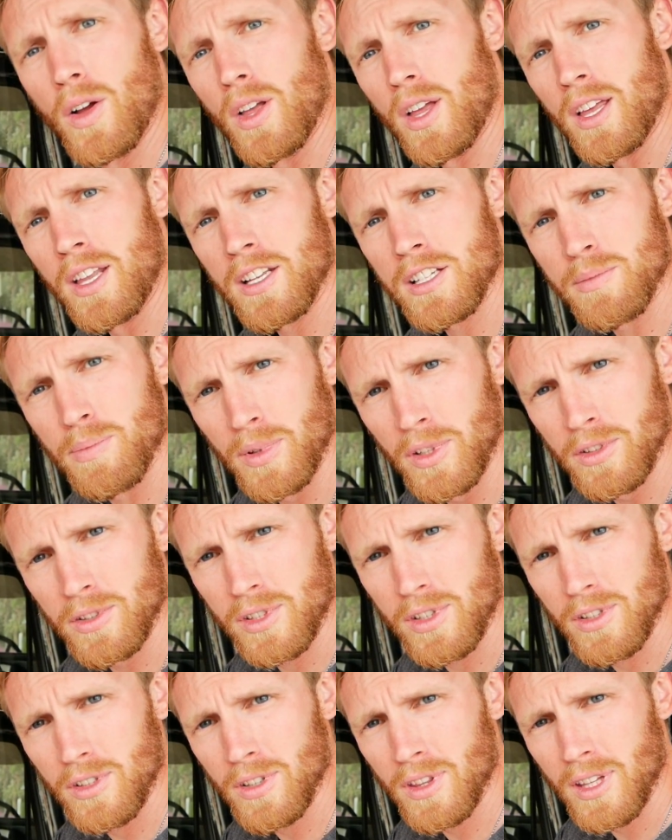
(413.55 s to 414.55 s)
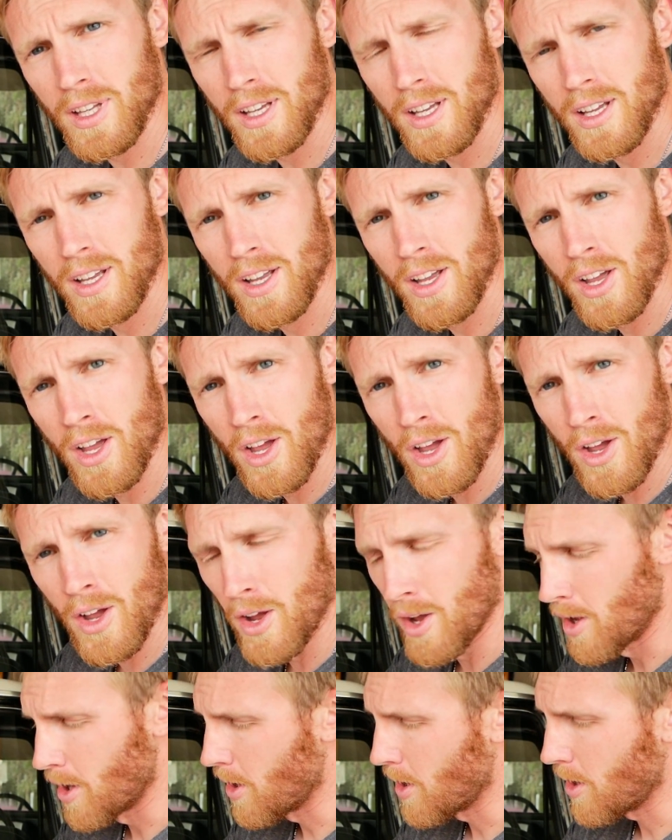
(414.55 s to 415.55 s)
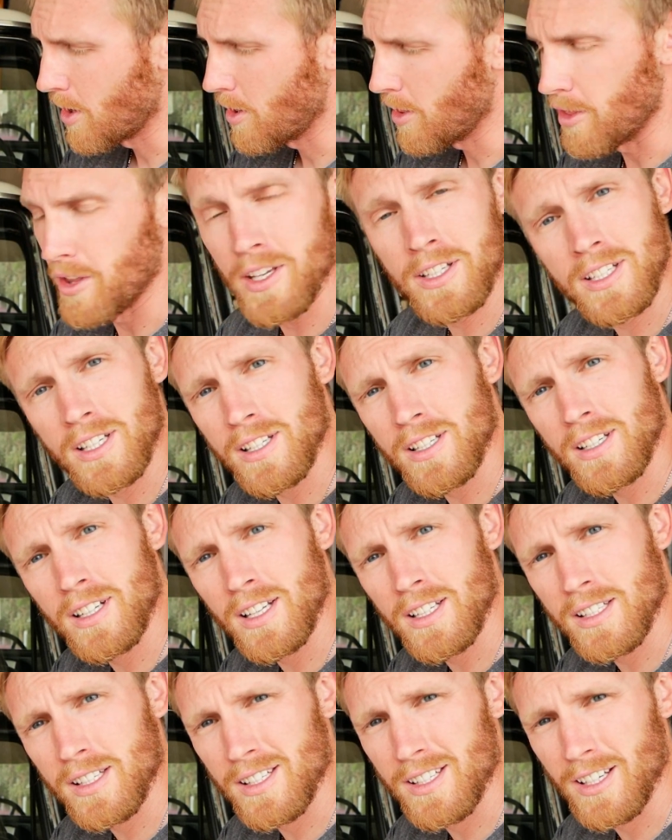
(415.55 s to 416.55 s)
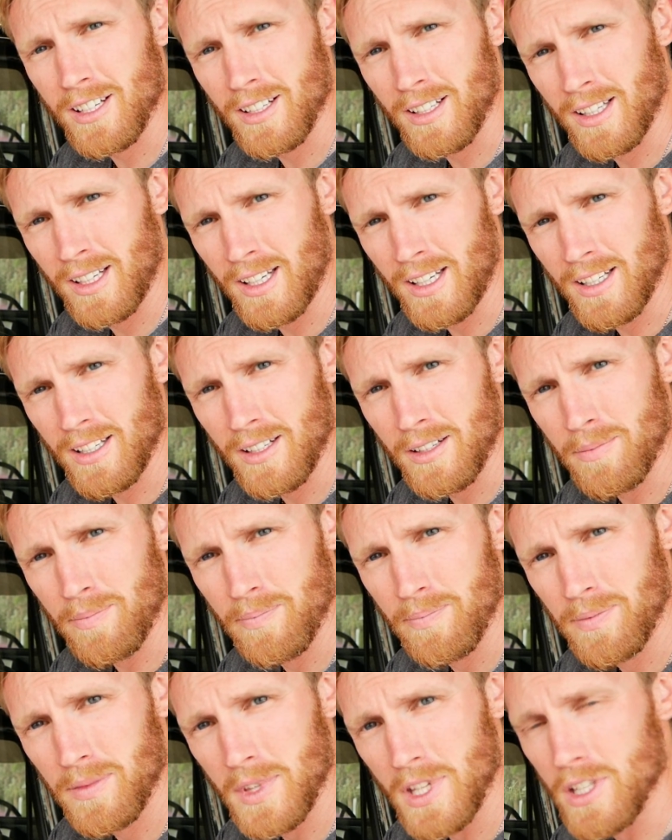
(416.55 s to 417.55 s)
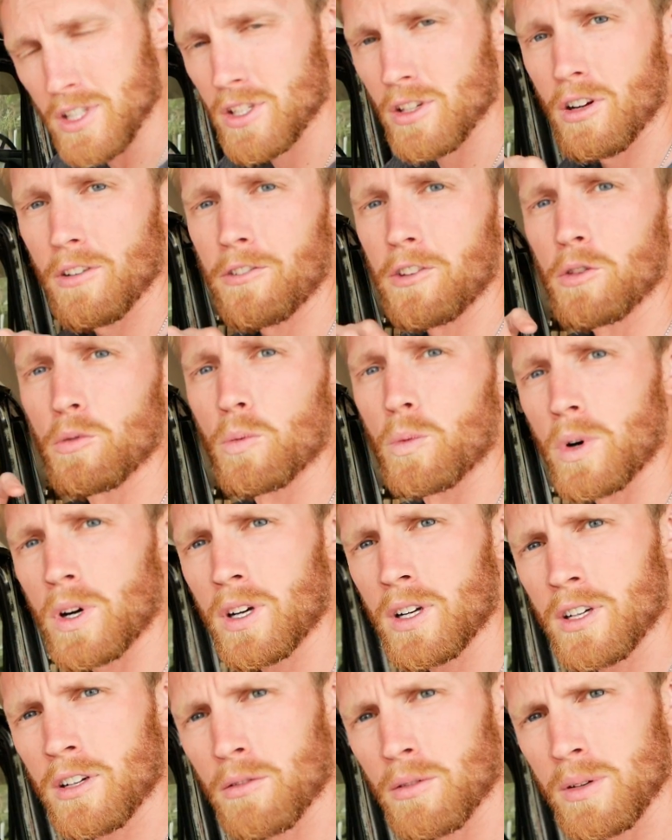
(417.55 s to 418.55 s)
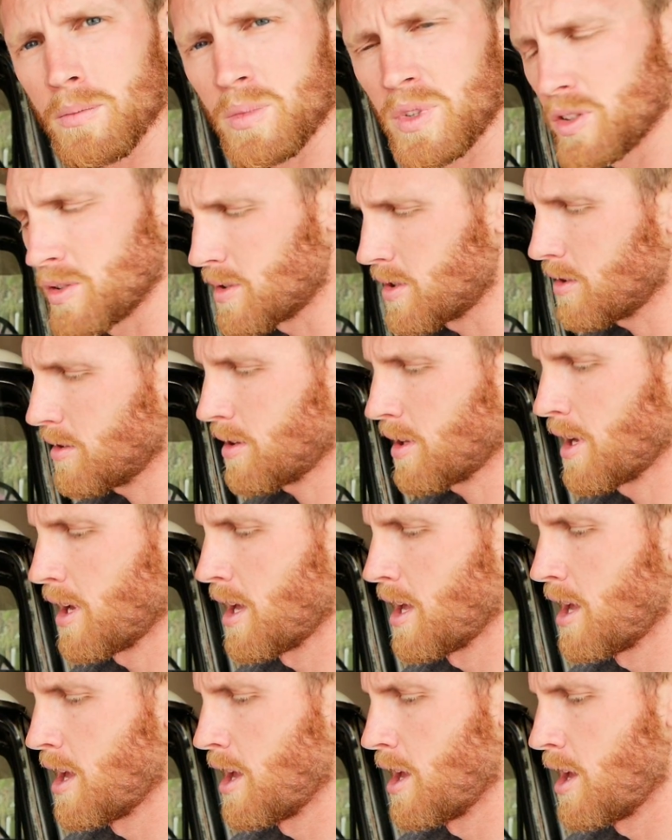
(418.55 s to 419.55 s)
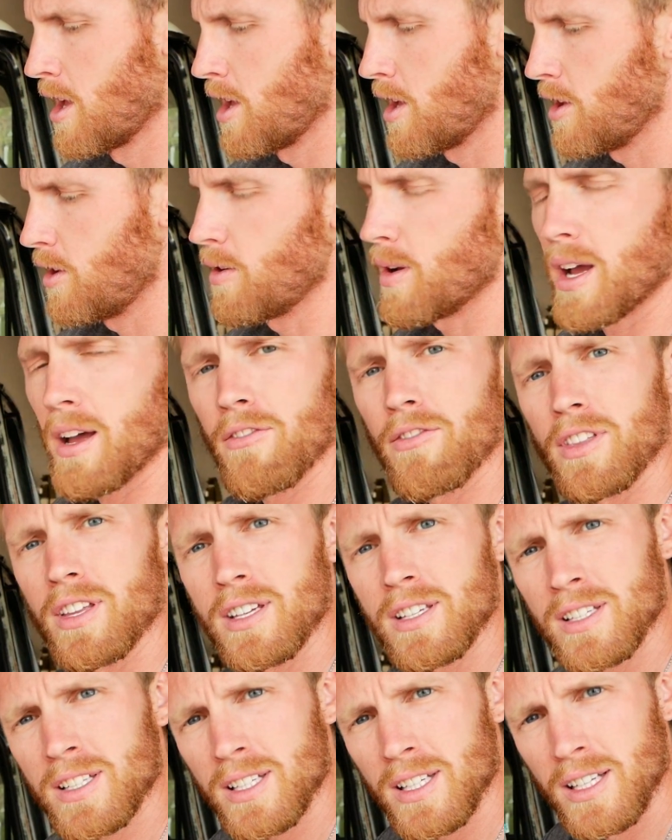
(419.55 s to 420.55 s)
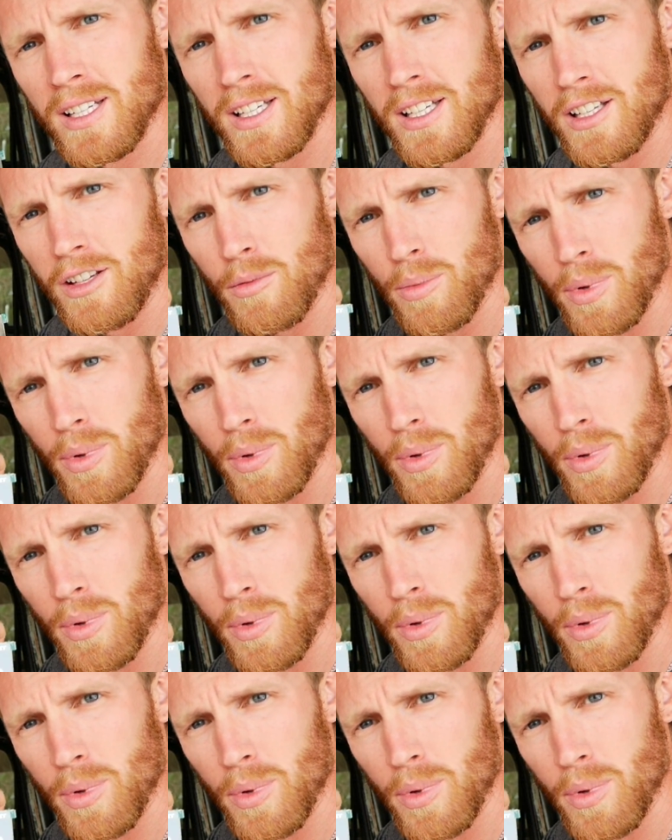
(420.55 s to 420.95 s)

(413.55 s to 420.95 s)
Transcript: it is Bluetooth, this isn't necessarily needed. So if you weren't going to run Bluetooth, you have this, you